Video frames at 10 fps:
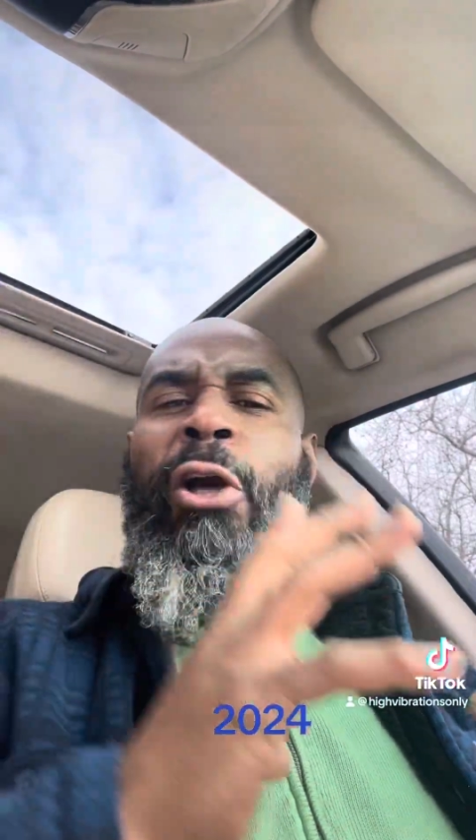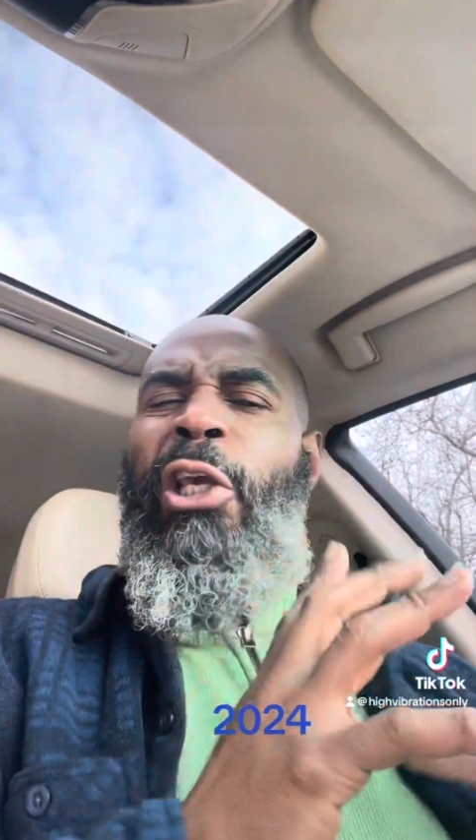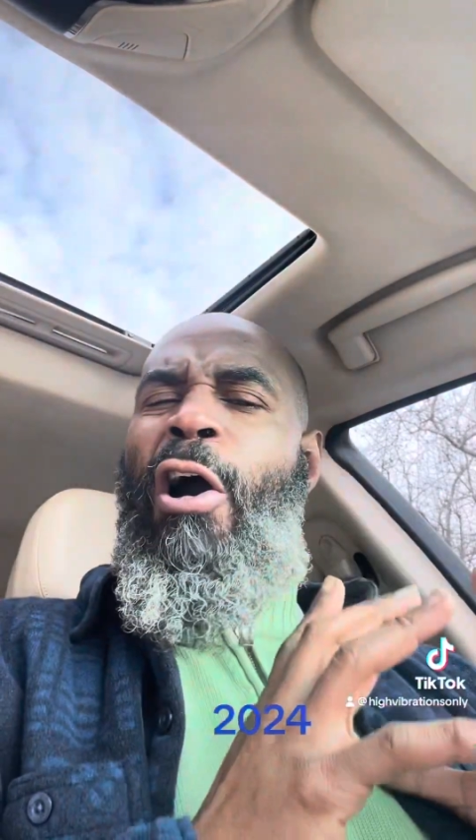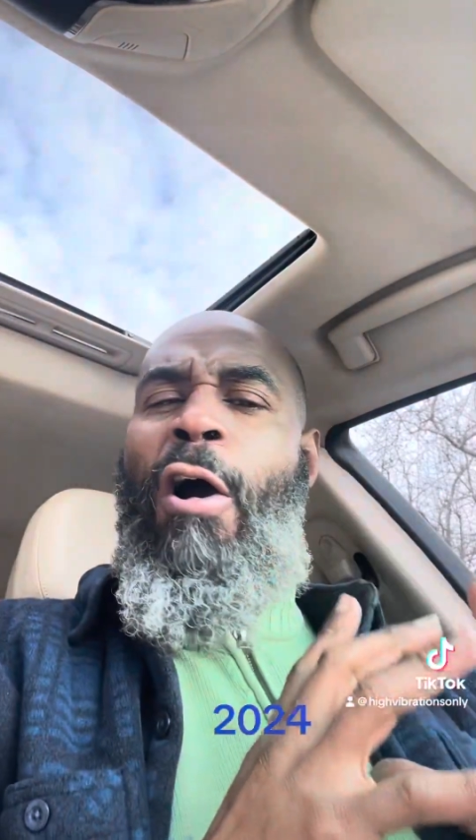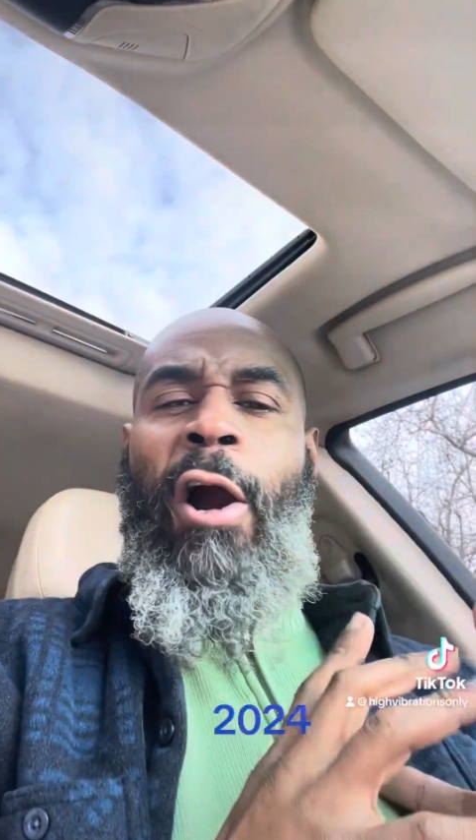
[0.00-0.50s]

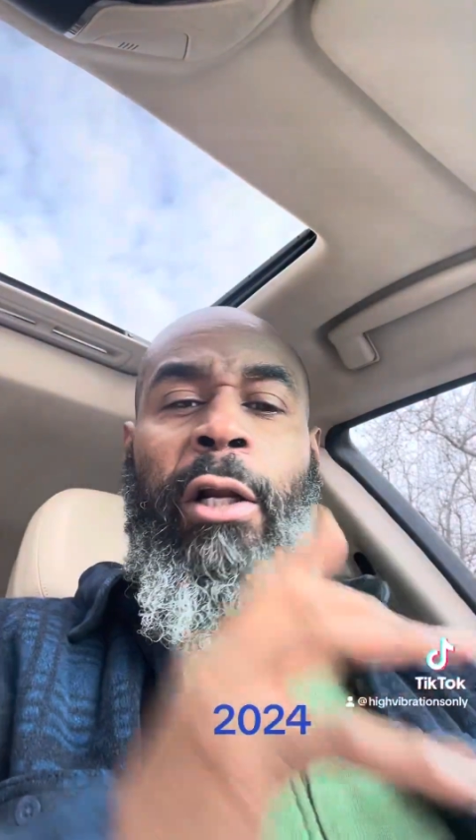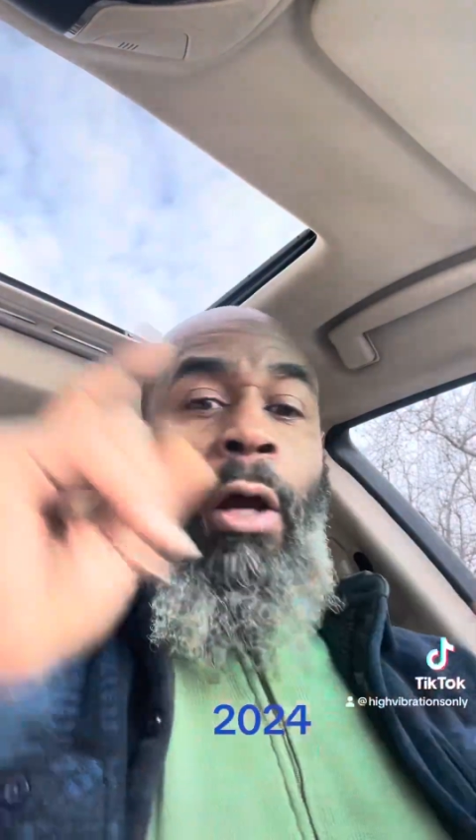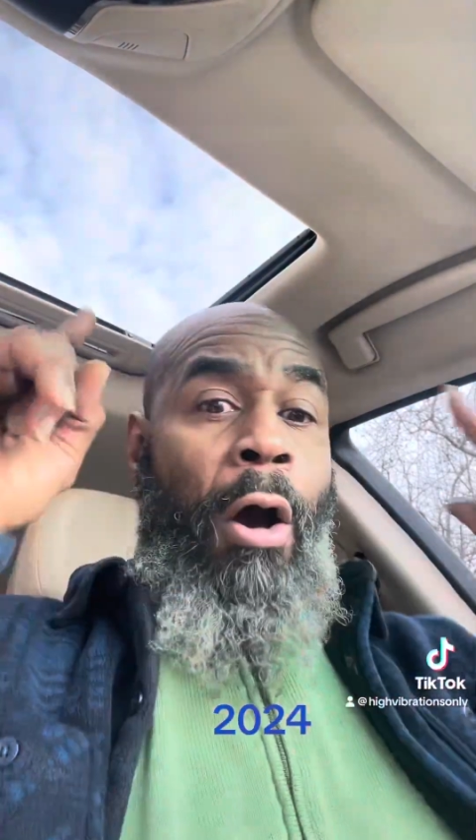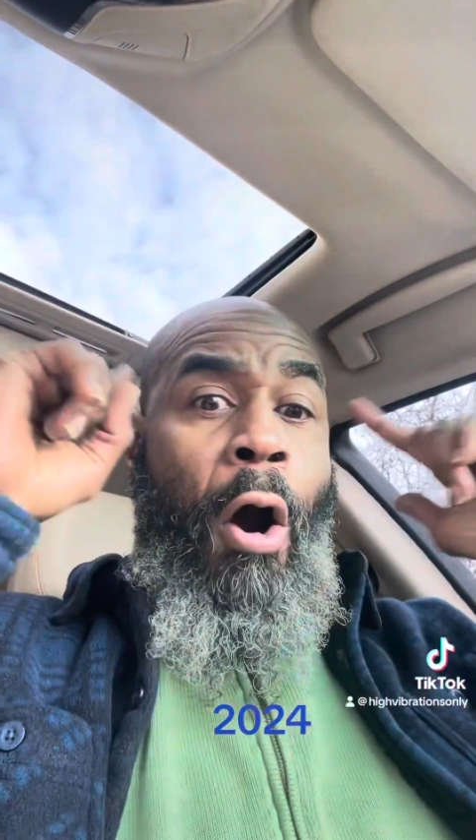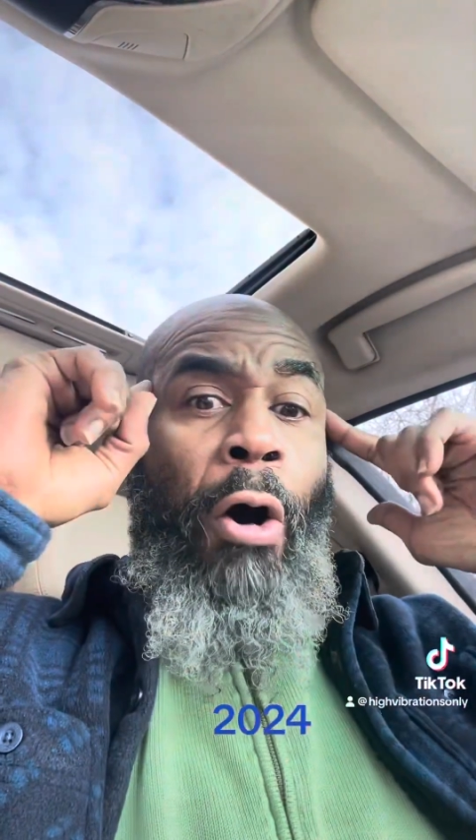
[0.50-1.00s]
your heart,
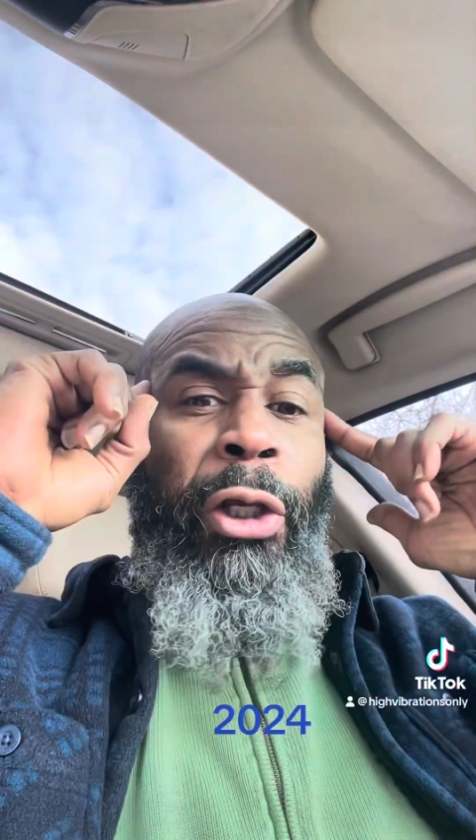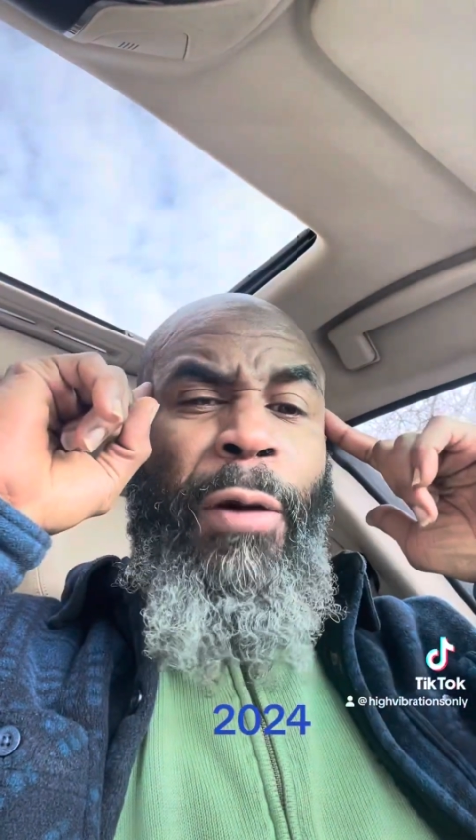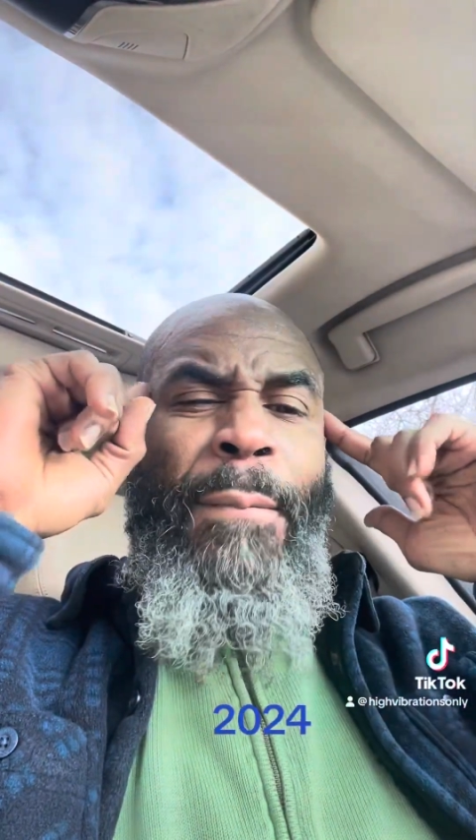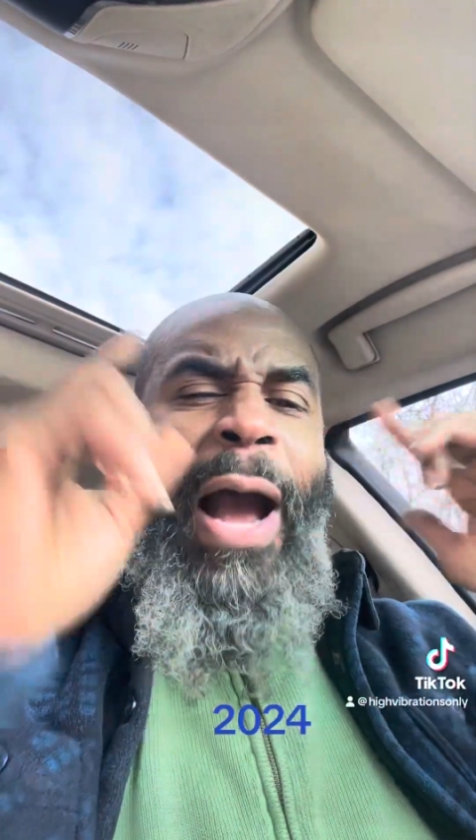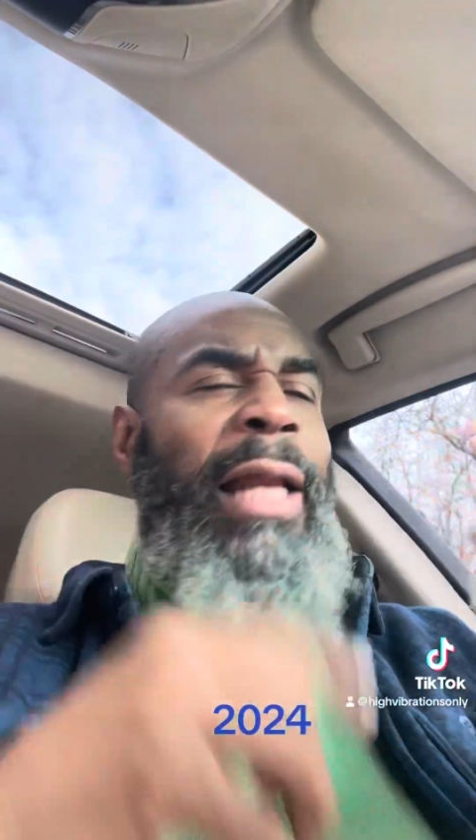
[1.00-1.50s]
all your
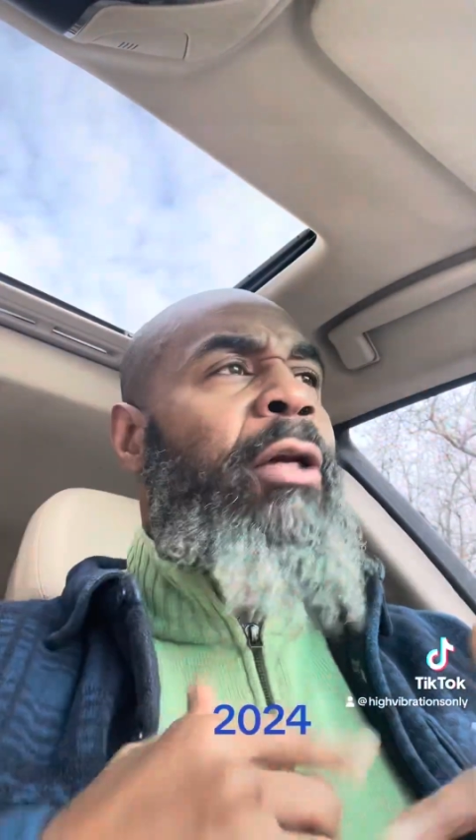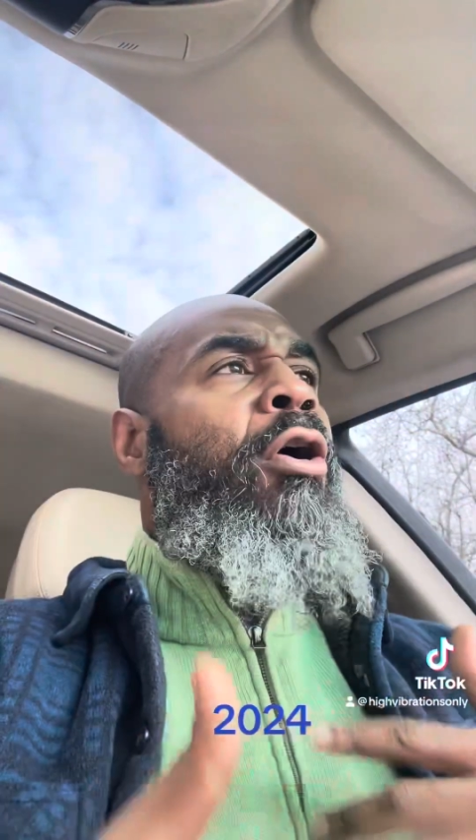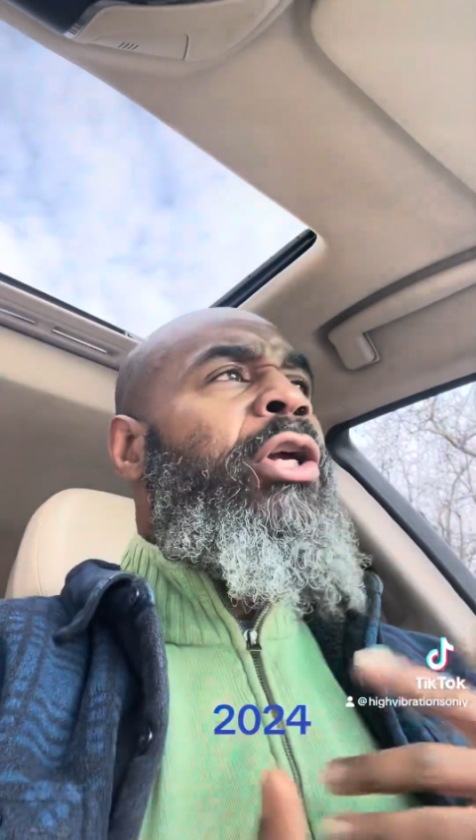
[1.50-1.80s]
mind, and all